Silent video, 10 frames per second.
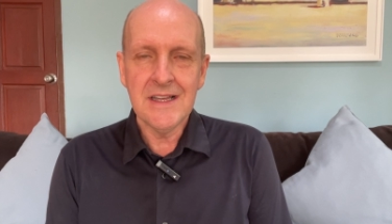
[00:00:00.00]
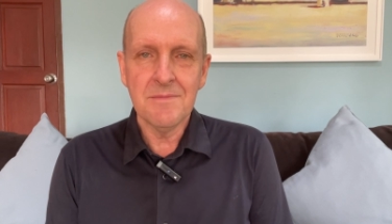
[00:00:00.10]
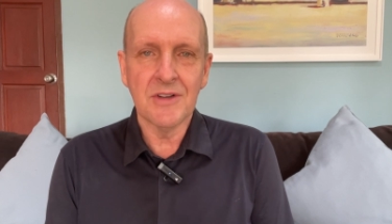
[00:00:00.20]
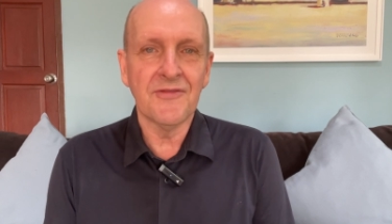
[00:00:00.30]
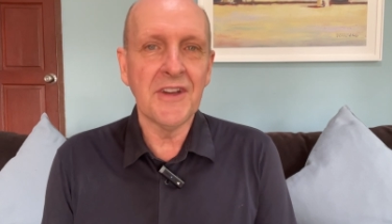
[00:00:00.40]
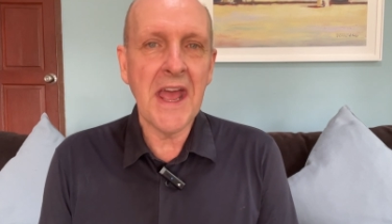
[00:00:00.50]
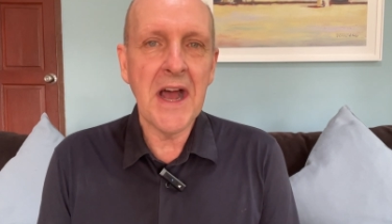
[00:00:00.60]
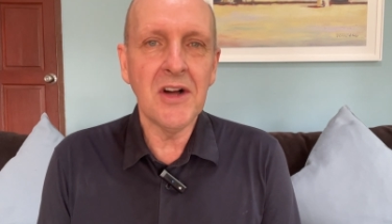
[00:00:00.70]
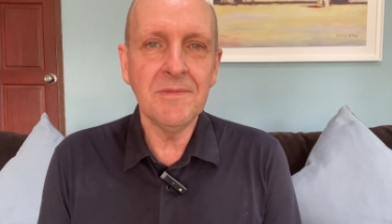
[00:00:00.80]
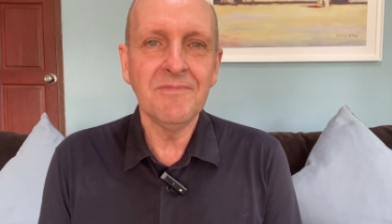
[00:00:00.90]
But for
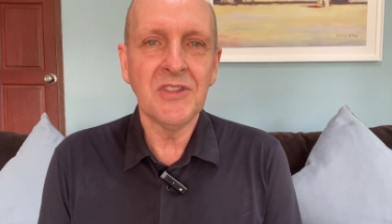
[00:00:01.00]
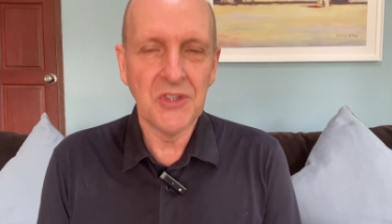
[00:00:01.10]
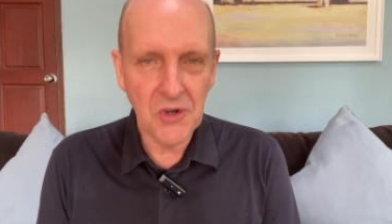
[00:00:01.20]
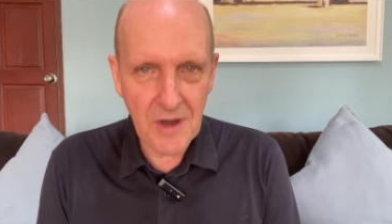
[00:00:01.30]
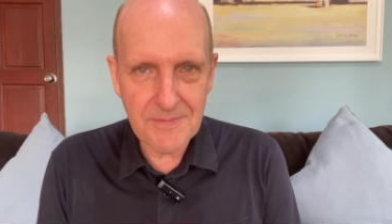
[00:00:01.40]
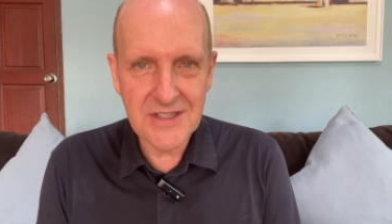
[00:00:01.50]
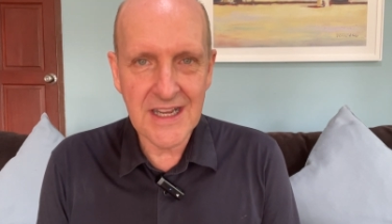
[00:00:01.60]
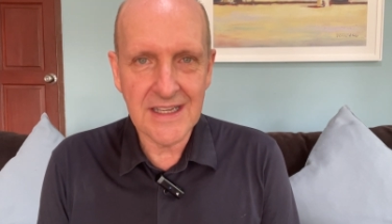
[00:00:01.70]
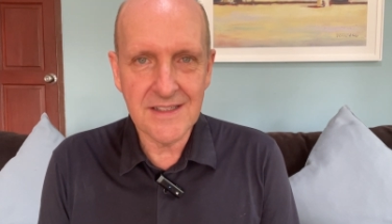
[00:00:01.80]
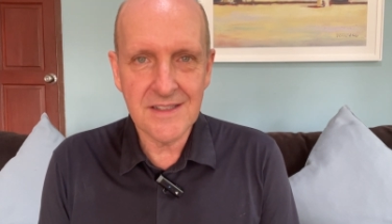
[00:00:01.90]
now, you're up to
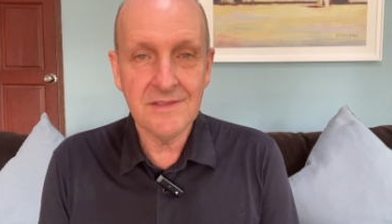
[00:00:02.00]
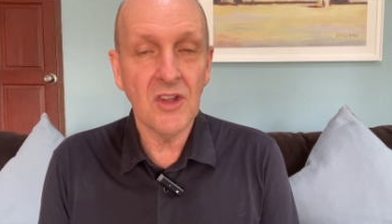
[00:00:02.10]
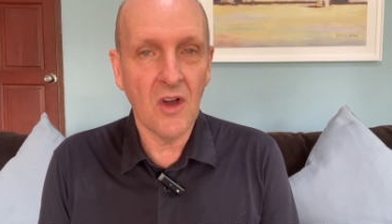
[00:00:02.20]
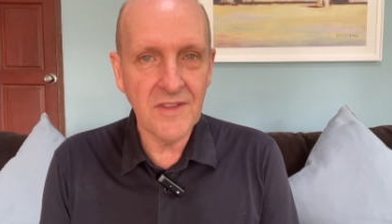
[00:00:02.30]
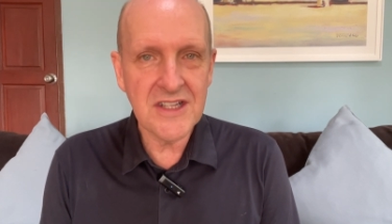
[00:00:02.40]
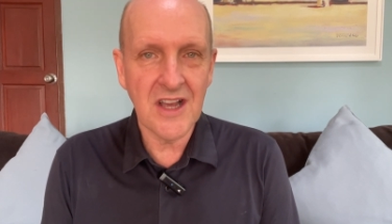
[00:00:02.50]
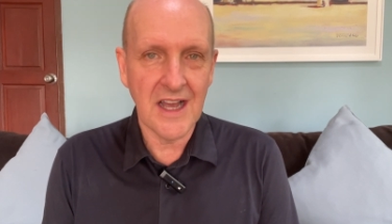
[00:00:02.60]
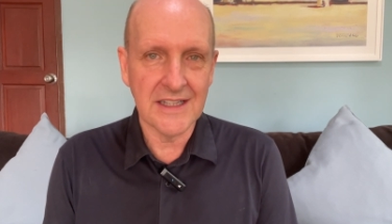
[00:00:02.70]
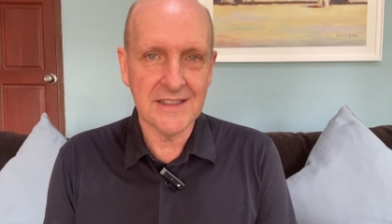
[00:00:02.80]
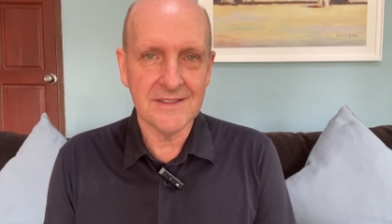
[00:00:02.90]
date on The
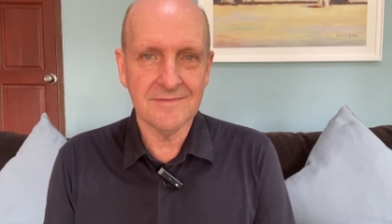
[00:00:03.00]
Thaiger.